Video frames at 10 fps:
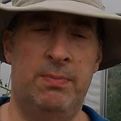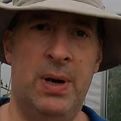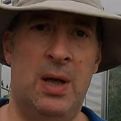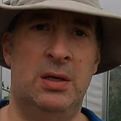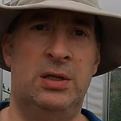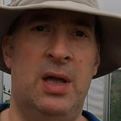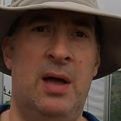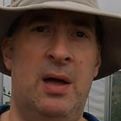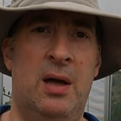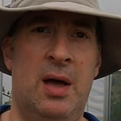plants
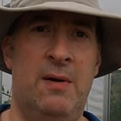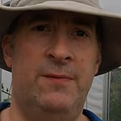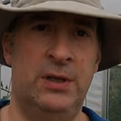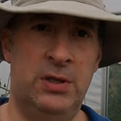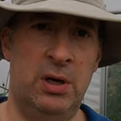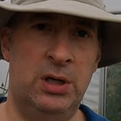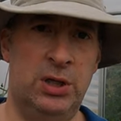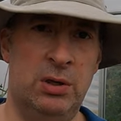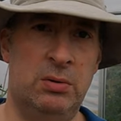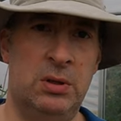that have the side
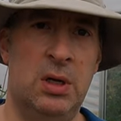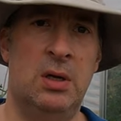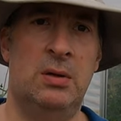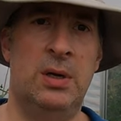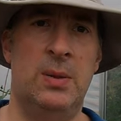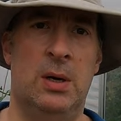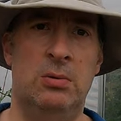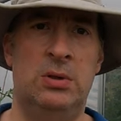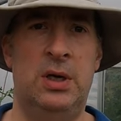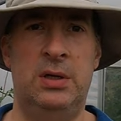shoots than
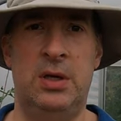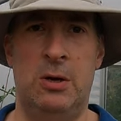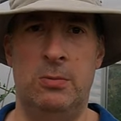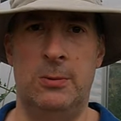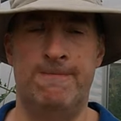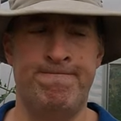those that don't.